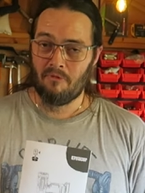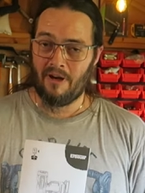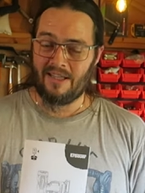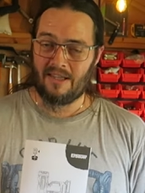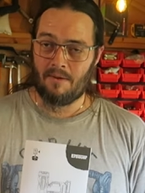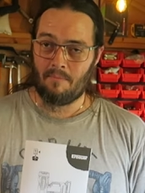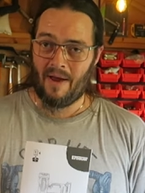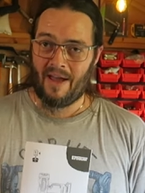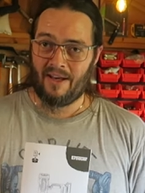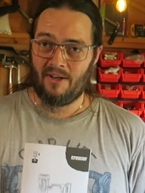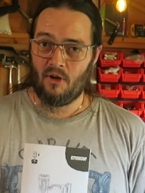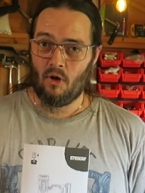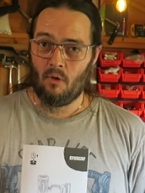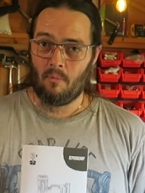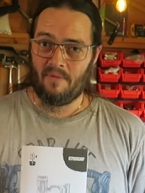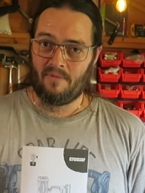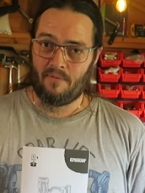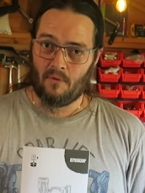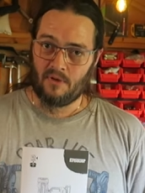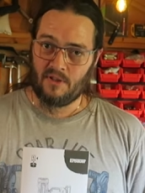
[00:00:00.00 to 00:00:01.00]
read the manual
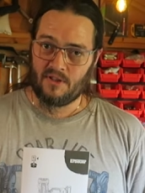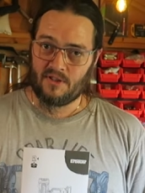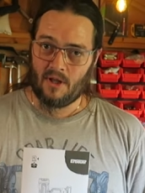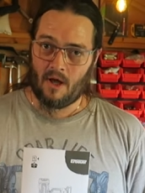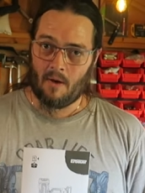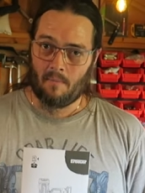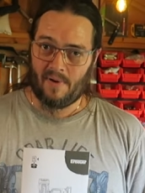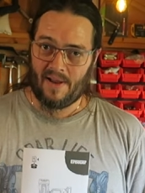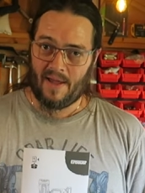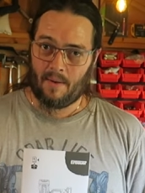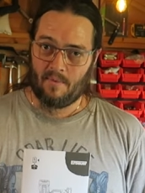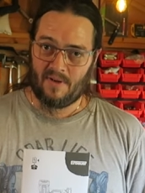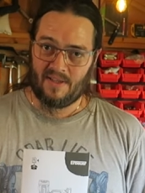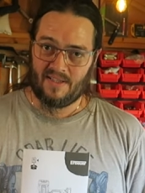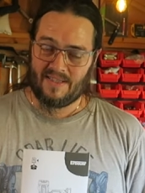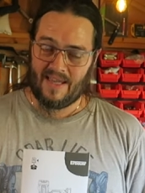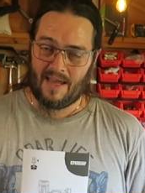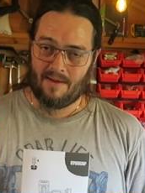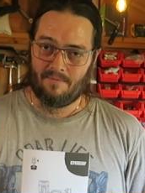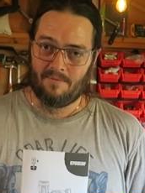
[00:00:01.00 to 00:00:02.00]
before you start playing with
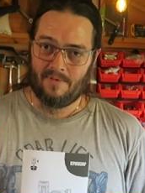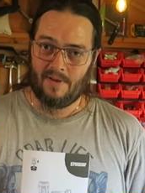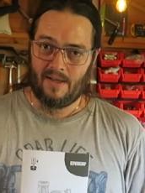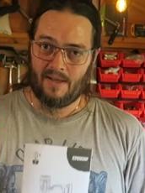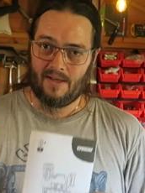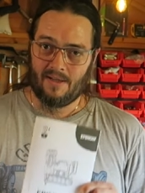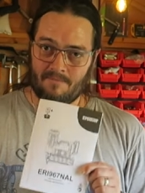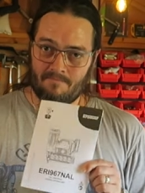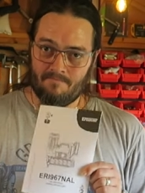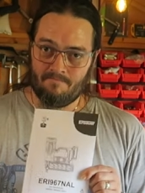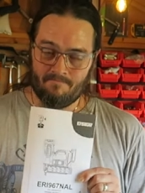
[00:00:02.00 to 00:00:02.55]
this damn thing.